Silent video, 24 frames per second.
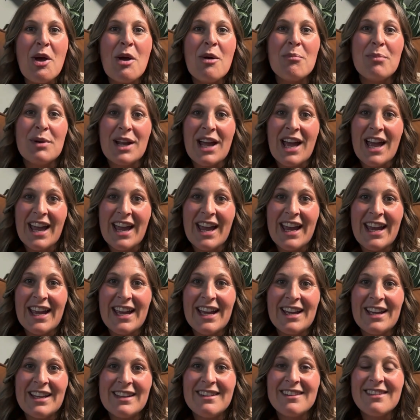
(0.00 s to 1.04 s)
but I
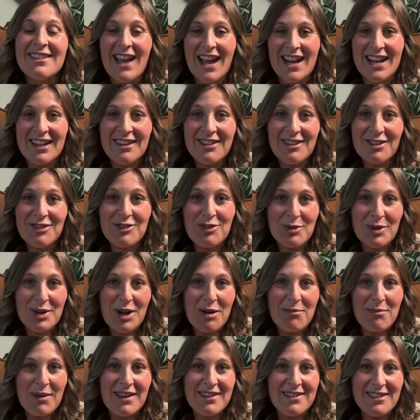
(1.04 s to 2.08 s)
decided to do it
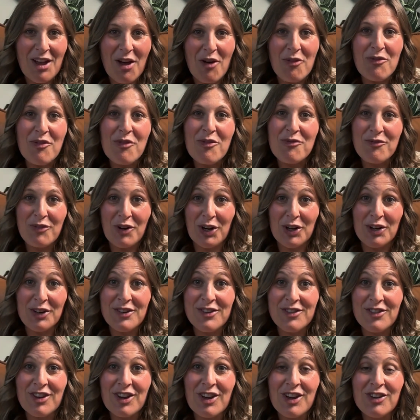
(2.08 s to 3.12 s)
on myself
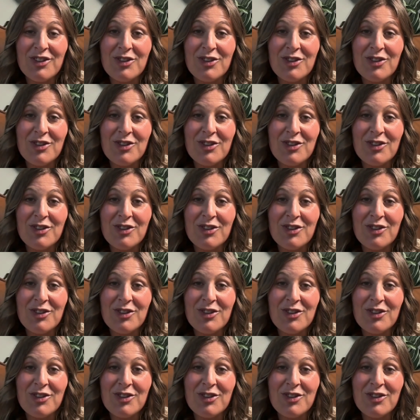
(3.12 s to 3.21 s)
first